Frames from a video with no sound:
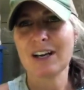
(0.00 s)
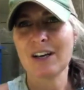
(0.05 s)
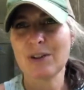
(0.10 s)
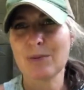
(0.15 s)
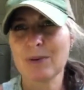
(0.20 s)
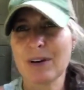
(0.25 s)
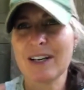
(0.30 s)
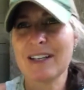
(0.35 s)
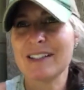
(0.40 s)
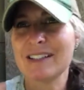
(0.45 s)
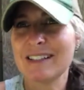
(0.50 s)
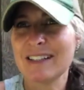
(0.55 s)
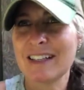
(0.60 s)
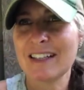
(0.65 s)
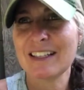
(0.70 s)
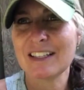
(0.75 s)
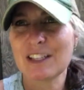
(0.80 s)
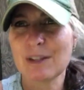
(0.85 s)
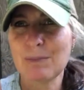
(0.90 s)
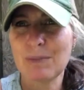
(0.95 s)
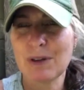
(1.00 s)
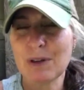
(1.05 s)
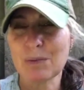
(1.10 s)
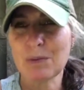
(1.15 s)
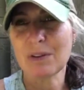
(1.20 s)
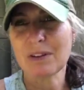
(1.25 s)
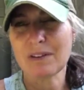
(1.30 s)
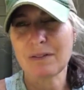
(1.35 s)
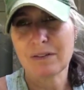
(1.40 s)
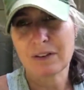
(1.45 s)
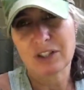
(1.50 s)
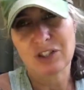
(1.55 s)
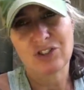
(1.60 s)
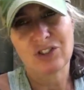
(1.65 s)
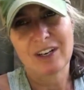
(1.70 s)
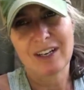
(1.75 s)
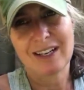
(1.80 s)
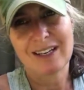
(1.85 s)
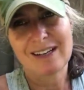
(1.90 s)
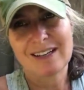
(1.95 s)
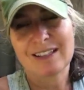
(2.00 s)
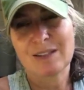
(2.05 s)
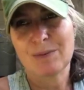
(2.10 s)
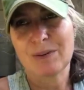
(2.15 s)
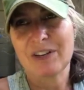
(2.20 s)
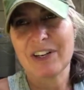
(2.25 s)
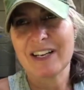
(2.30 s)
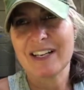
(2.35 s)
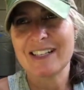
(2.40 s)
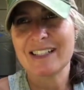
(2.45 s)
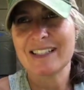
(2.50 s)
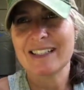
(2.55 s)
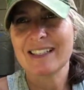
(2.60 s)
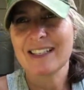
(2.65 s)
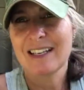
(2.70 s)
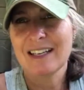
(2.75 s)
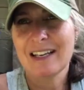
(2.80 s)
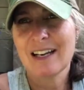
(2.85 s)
Otherwise, it could be a really frustrating experience,